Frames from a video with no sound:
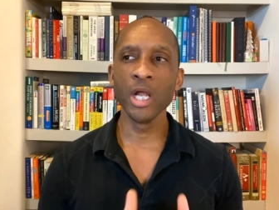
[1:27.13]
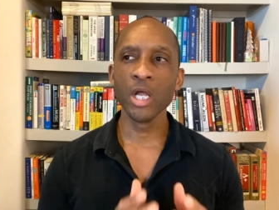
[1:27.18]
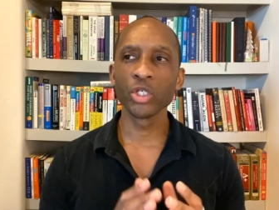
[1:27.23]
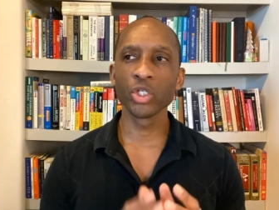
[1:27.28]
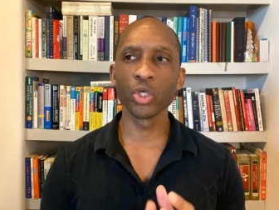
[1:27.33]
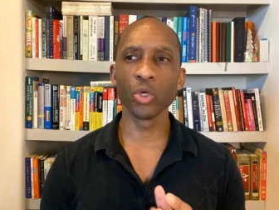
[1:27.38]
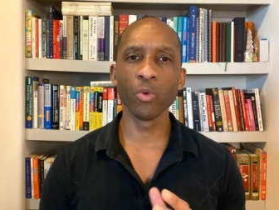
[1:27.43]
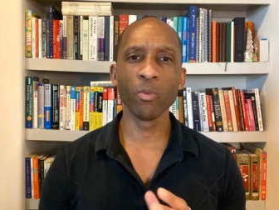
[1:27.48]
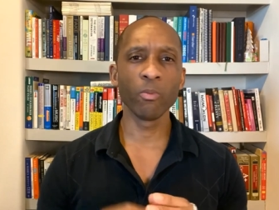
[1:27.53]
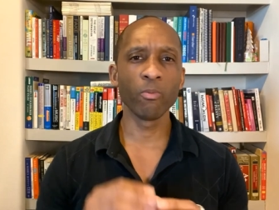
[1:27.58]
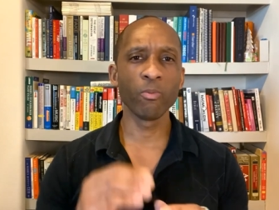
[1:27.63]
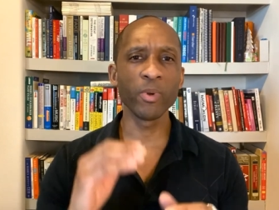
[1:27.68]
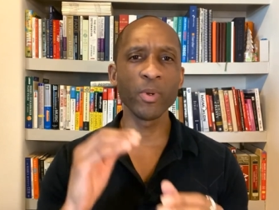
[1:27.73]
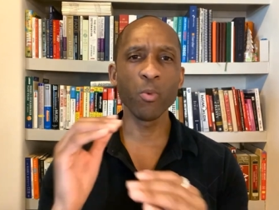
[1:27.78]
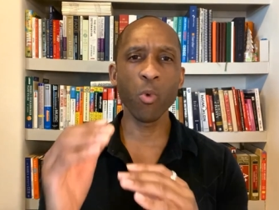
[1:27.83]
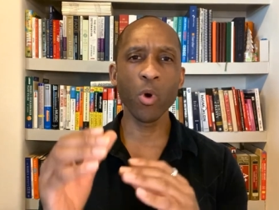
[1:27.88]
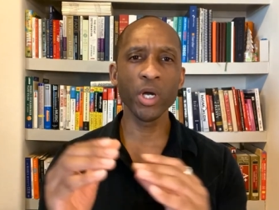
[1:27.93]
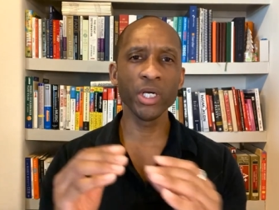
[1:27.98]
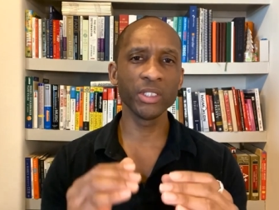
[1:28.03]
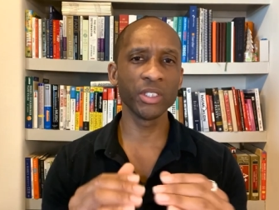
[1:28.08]
So we
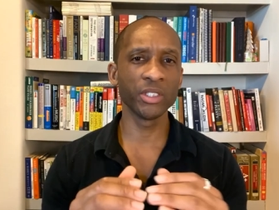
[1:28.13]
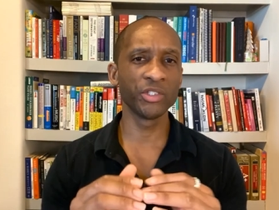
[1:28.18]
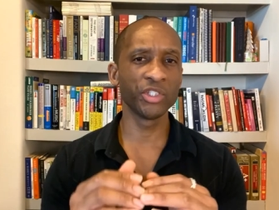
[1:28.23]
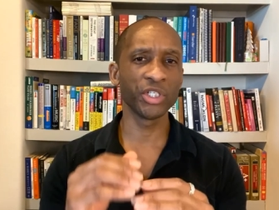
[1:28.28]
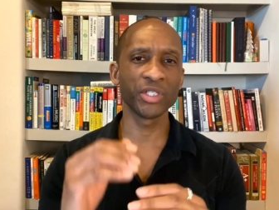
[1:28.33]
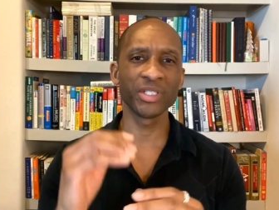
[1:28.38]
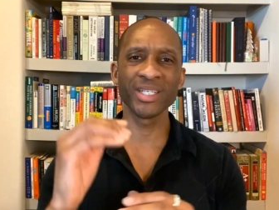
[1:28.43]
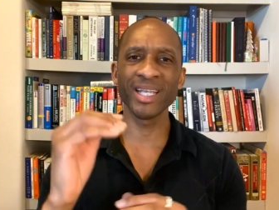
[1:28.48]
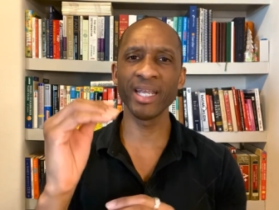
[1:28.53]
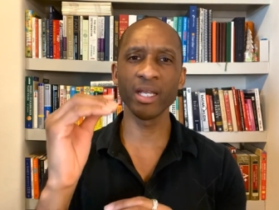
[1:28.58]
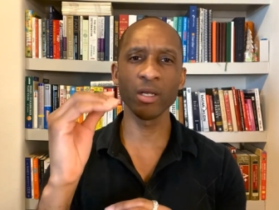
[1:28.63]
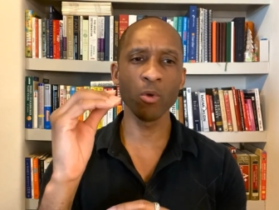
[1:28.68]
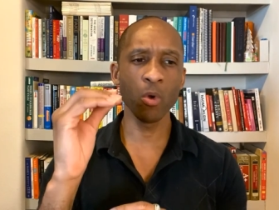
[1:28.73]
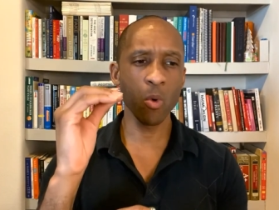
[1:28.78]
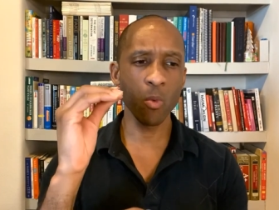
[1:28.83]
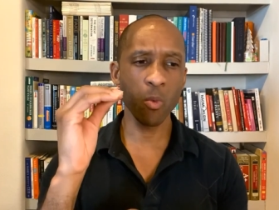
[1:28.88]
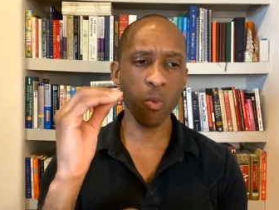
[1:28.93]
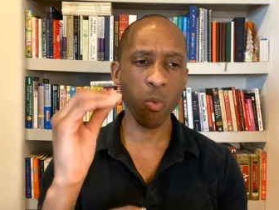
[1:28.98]
wanted to just take